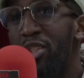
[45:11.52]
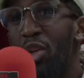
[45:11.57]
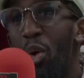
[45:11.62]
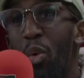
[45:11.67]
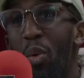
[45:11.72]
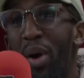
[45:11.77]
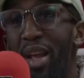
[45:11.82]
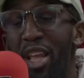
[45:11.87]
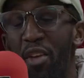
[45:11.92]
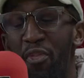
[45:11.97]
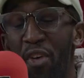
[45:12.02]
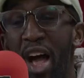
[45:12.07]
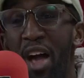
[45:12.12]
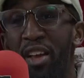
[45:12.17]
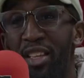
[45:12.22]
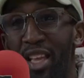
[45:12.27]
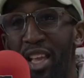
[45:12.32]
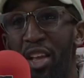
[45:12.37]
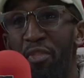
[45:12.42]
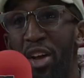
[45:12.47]
so wait, if
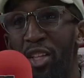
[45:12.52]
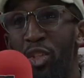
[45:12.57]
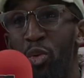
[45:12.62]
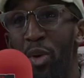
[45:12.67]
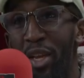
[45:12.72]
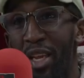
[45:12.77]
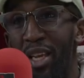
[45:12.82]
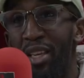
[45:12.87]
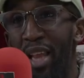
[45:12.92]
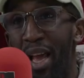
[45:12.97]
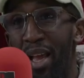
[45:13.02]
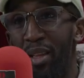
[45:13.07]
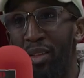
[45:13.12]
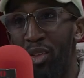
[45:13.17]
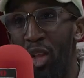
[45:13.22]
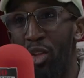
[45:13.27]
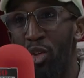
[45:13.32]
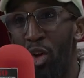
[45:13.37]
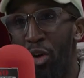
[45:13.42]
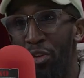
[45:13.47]
I if I tweeted that
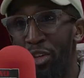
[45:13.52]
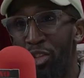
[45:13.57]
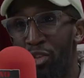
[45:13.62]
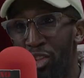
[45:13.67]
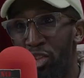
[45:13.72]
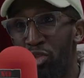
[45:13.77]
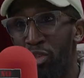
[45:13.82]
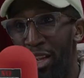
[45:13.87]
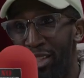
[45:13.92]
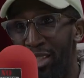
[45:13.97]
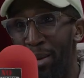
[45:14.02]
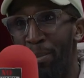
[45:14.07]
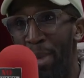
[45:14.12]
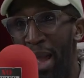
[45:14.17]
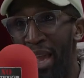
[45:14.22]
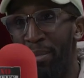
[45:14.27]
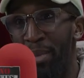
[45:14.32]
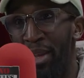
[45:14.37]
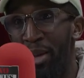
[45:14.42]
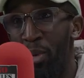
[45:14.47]
a dolphin just tried to
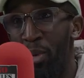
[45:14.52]
bang me,